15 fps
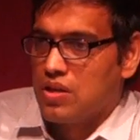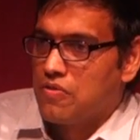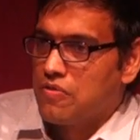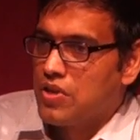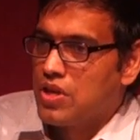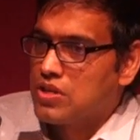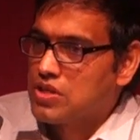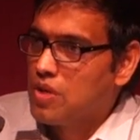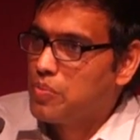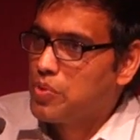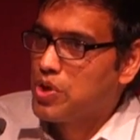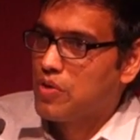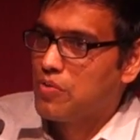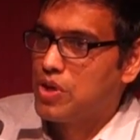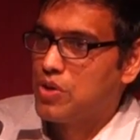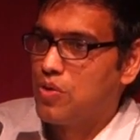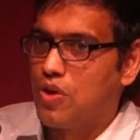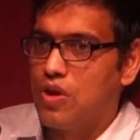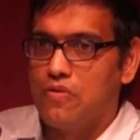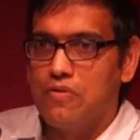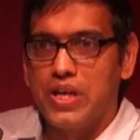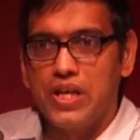The first computer we
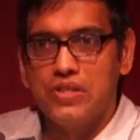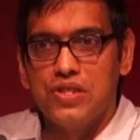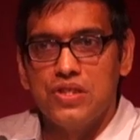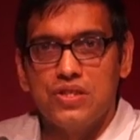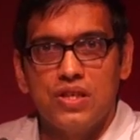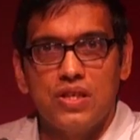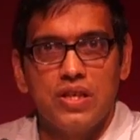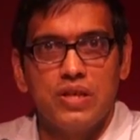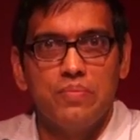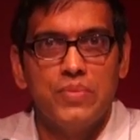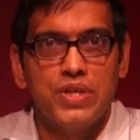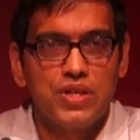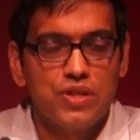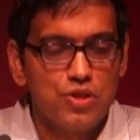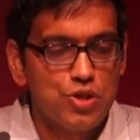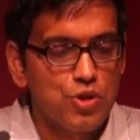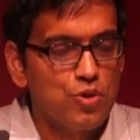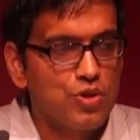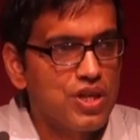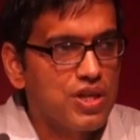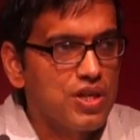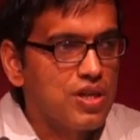took out very gingerly, making
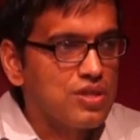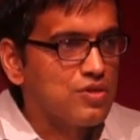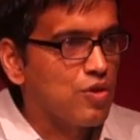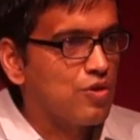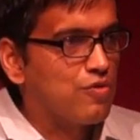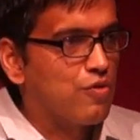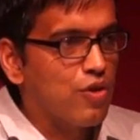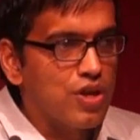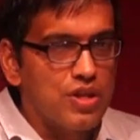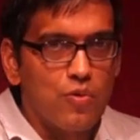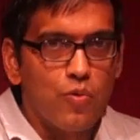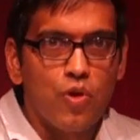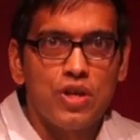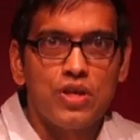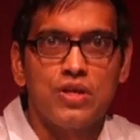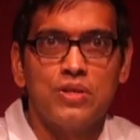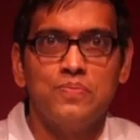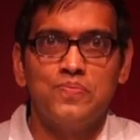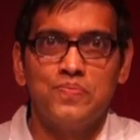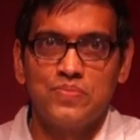sure that it does not fall in the water.